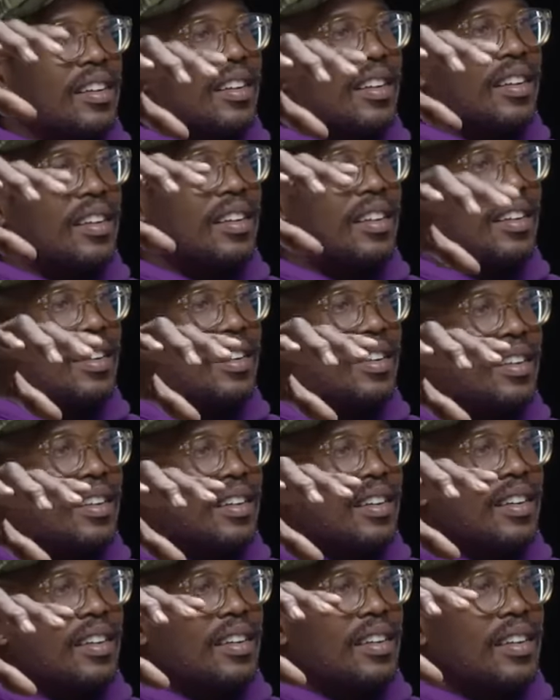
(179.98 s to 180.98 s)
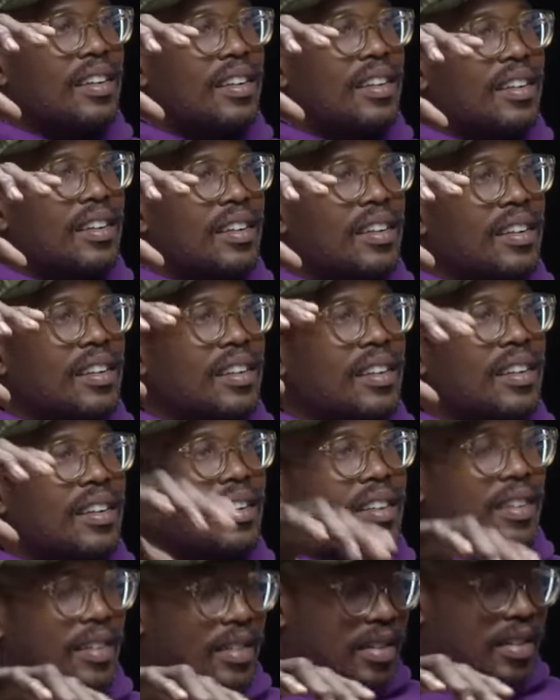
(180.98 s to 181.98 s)

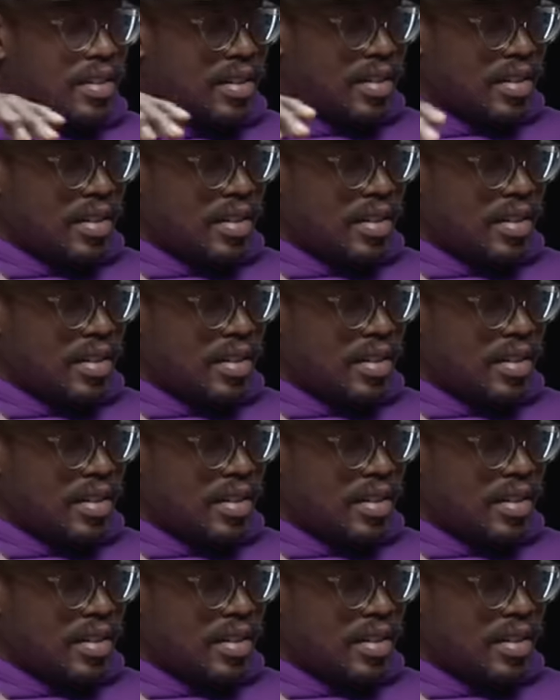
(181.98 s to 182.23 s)
The person shown says nothing.